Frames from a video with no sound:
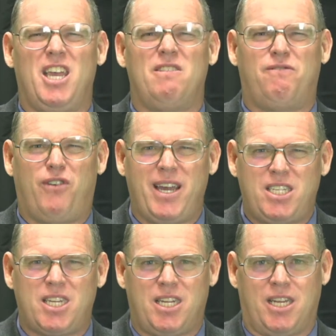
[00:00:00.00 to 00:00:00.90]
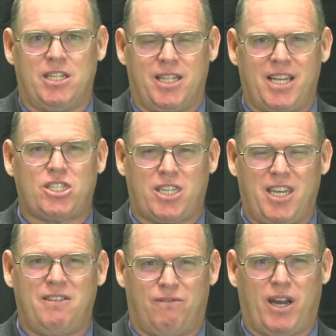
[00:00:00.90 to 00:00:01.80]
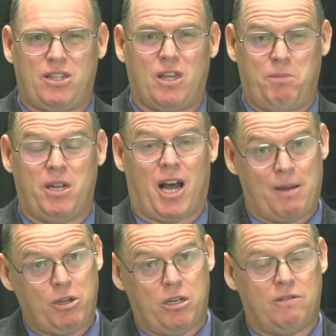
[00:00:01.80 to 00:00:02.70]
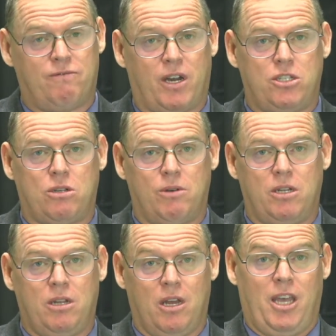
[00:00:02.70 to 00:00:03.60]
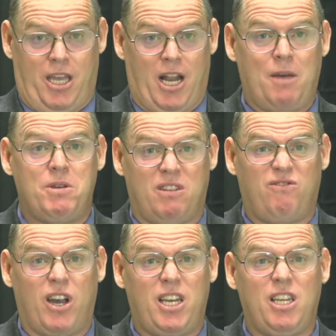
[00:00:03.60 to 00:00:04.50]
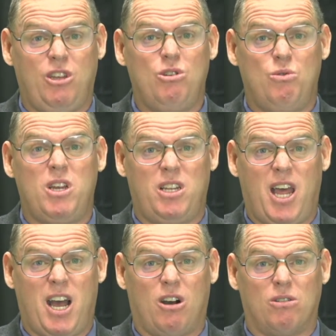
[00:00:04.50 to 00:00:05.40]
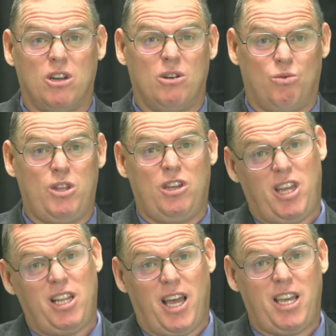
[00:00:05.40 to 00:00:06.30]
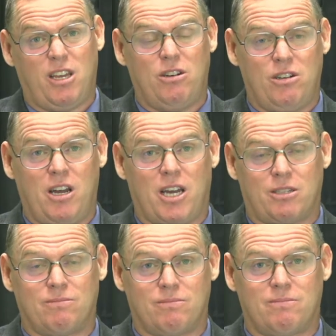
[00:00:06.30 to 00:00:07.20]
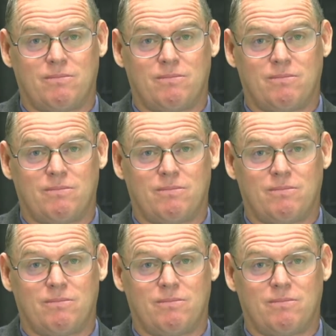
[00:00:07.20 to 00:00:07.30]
Invited in. Let's invite them in. I'm going to invite you in, and I'm inviting you in now, whether they like it or not.